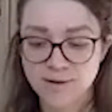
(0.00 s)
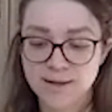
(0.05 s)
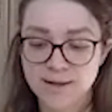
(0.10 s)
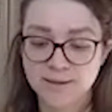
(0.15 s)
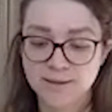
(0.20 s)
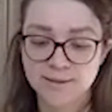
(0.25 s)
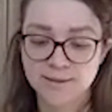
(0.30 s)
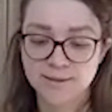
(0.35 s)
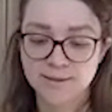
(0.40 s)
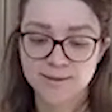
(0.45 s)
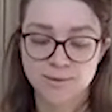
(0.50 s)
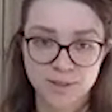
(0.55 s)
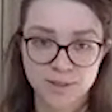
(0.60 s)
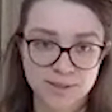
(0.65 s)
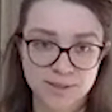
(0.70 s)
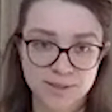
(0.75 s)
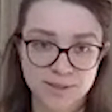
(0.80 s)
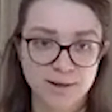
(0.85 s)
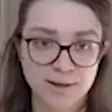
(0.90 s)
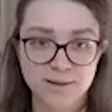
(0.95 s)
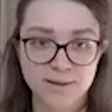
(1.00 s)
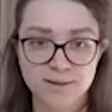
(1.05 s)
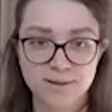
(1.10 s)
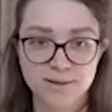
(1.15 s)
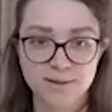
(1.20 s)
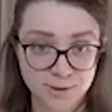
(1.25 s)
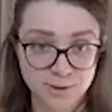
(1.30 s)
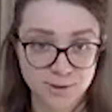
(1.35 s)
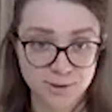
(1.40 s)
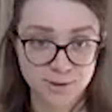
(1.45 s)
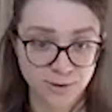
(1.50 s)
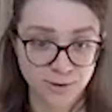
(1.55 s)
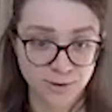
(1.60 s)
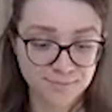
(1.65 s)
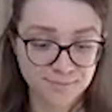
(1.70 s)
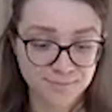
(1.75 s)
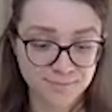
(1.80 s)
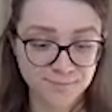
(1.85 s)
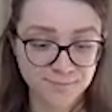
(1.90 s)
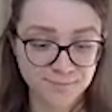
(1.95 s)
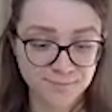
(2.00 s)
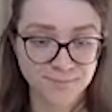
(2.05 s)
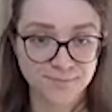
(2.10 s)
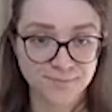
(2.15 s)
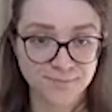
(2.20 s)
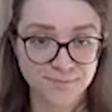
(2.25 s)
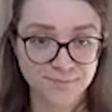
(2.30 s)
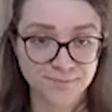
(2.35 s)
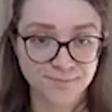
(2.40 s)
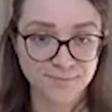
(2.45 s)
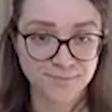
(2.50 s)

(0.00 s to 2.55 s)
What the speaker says: sound files, compressed text, and so on.